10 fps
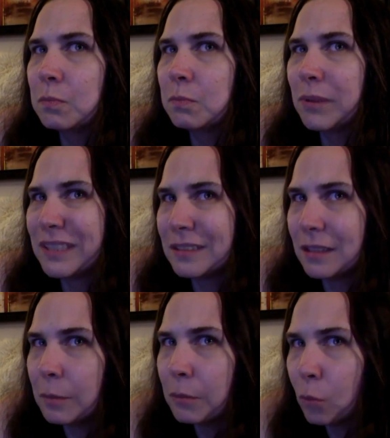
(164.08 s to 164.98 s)

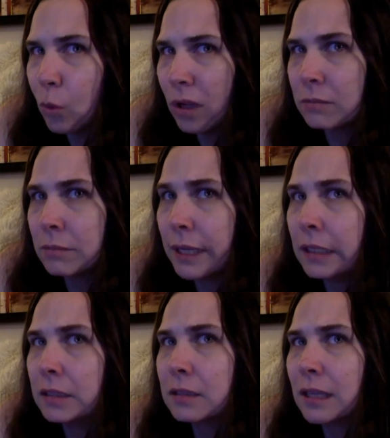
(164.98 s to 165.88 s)
busted up a water
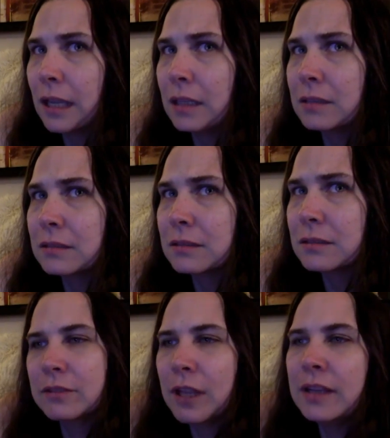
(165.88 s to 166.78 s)
main and
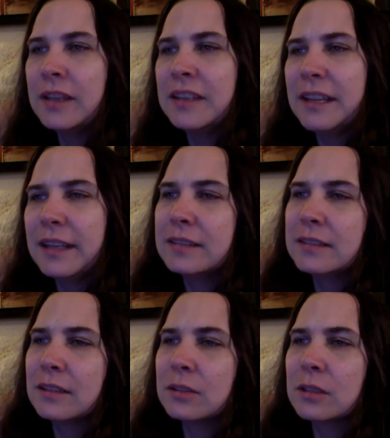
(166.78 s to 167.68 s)
flooded a data
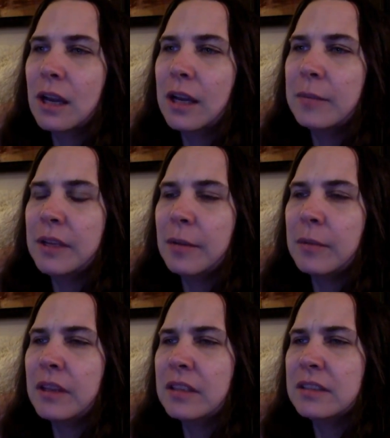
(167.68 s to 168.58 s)
center in IBM
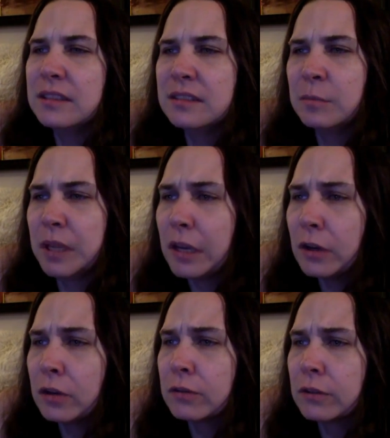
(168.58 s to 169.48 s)
and then
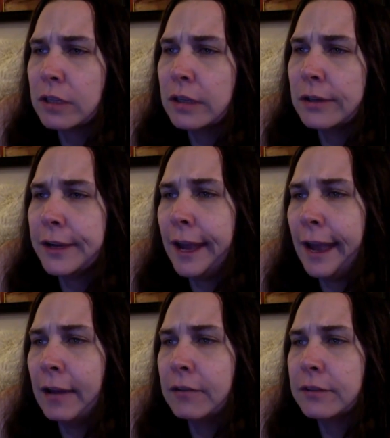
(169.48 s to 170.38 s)
disappeared for a year and a
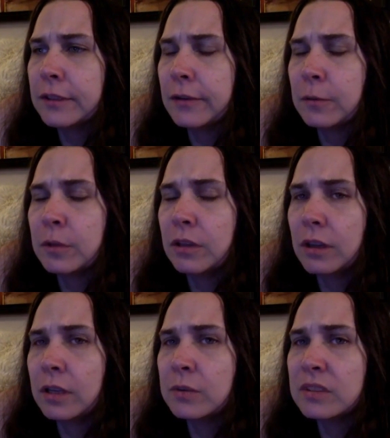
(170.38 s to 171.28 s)
half and everybody
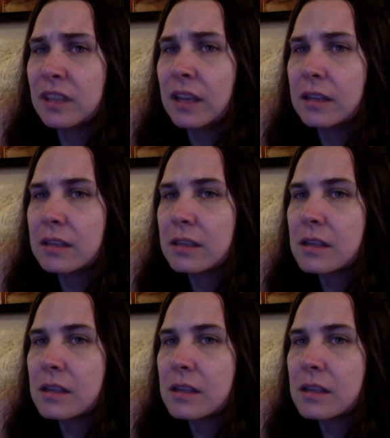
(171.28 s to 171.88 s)
thought he was dead.